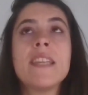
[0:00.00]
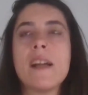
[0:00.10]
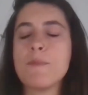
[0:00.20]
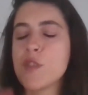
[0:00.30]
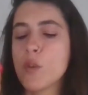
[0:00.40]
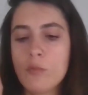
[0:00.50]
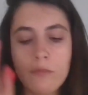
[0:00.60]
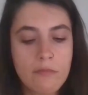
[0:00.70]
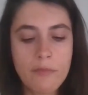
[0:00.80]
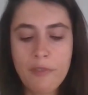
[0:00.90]
Yeah. So
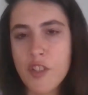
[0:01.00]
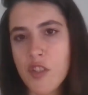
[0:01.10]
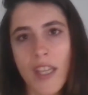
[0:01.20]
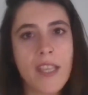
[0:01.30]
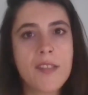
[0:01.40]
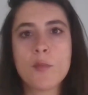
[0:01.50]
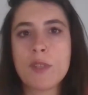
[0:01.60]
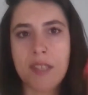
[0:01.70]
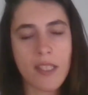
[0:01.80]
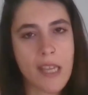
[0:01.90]
first thing is
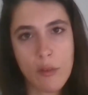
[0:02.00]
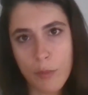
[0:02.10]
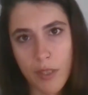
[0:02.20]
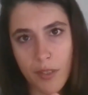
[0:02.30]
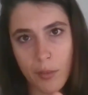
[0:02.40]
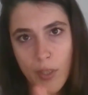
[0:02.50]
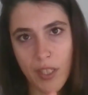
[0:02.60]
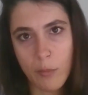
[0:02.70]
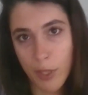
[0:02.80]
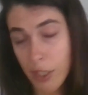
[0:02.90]
we sit down
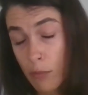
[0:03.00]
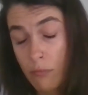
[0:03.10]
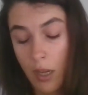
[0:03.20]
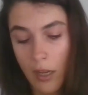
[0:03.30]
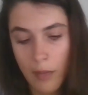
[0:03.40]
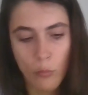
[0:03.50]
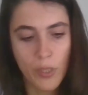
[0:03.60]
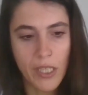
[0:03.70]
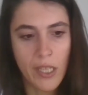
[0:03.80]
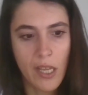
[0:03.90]
with you.
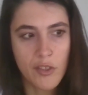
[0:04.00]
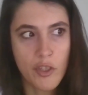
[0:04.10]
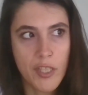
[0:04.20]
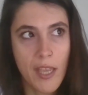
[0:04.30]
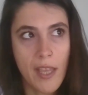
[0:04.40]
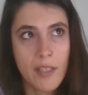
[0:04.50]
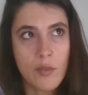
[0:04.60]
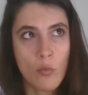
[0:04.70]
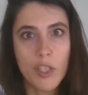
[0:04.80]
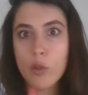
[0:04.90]
We understand
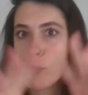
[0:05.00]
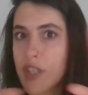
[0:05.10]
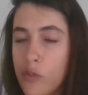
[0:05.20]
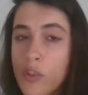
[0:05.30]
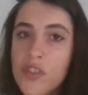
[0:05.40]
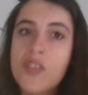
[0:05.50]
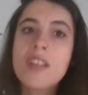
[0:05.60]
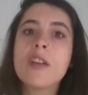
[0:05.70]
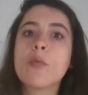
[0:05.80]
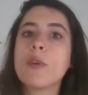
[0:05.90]
what your resources
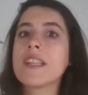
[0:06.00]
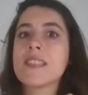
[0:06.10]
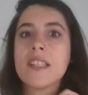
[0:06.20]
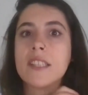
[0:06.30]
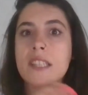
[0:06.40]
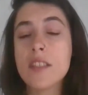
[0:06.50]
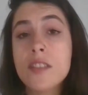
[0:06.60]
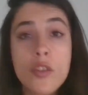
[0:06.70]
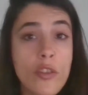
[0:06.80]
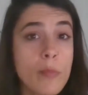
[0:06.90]
are, what exactly
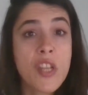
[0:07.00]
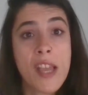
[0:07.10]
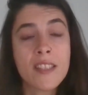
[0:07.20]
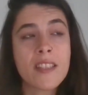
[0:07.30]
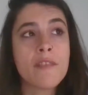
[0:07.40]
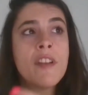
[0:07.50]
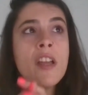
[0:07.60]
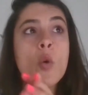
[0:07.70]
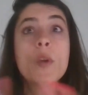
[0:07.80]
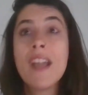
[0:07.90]
is your objective.
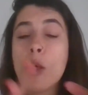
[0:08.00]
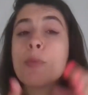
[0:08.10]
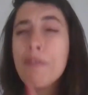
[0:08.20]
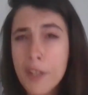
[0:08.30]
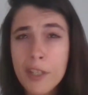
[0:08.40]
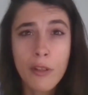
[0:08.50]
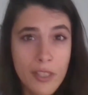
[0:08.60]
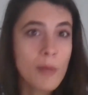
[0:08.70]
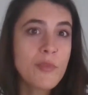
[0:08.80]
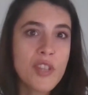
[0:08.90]
We help you figure out
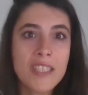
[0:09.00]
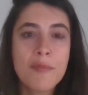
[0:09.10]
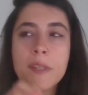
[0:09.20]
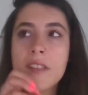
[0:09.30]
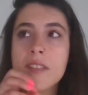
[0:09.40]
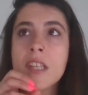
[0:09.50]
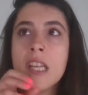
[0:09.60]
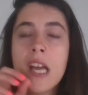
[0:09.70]
that objective because